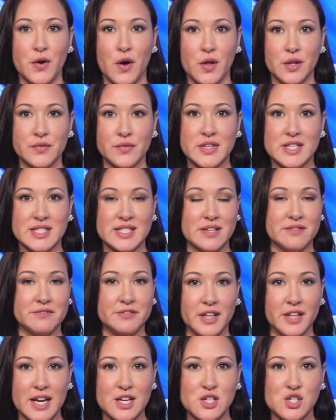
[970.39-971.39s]
all of this
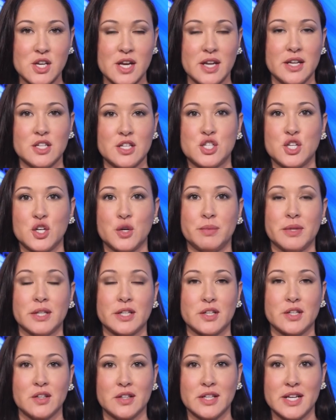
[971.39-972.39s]
inflation and
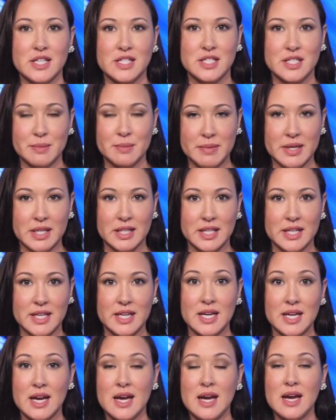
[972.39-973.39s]
geopolitical
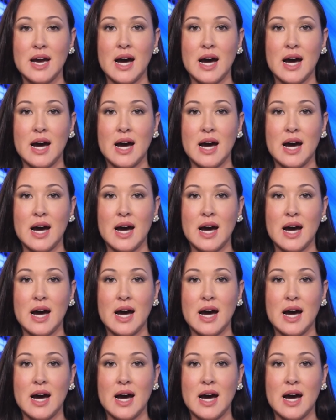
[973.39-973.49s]
instability.